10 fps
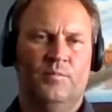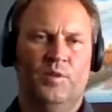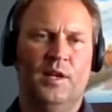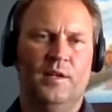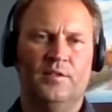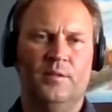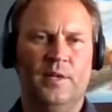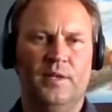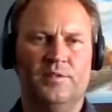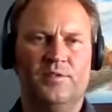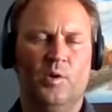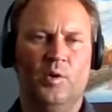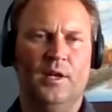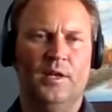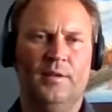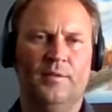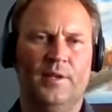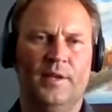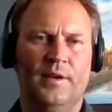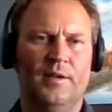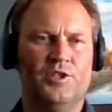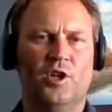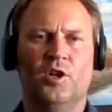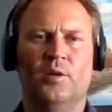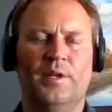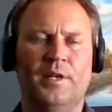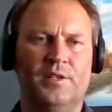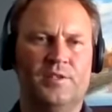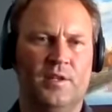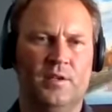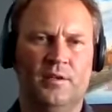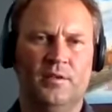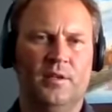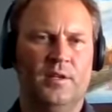you get into Minnesota, and when they got sugar beets and